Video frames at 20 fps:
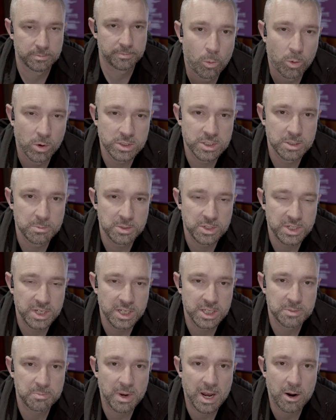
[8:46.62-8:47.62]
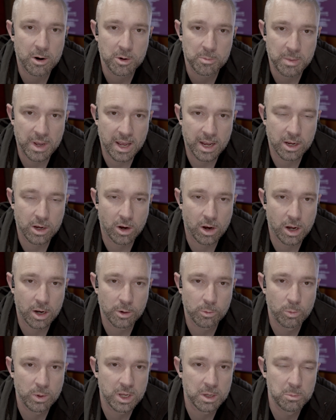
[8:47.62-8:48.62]
Once the machine's powered back
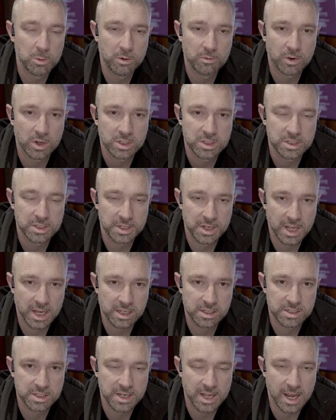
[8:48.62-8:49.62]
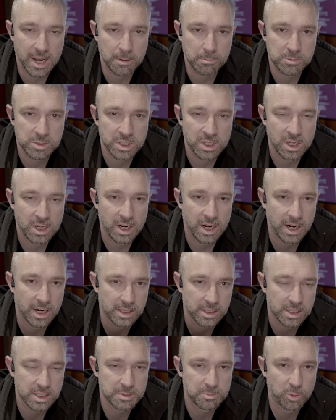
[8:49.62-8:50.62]
on, we can move on to the next steps. And
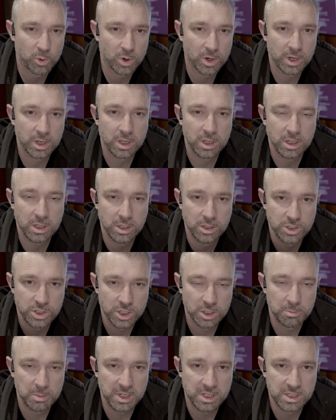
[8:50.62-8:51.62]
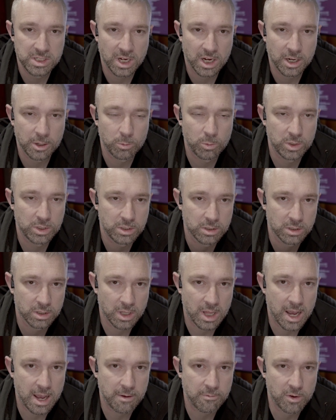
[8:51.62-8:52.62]
at this point, you should be done with your
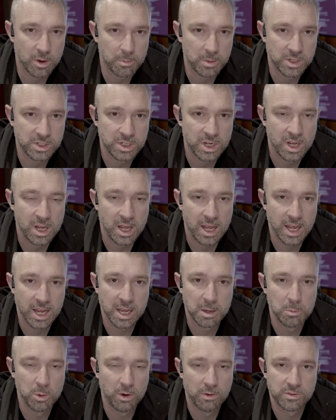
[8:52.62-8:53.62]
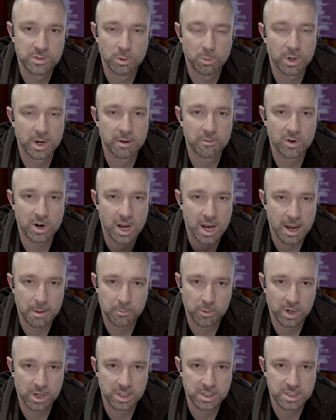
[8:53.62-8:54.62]
live image and can move to whatever
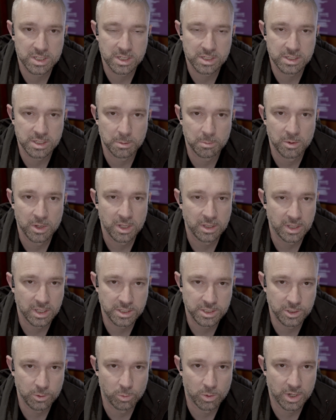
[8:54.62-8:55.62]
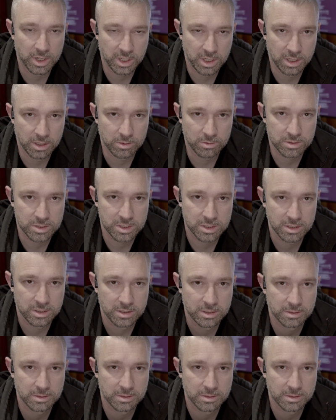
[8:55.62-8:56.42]
operating system that you want to use.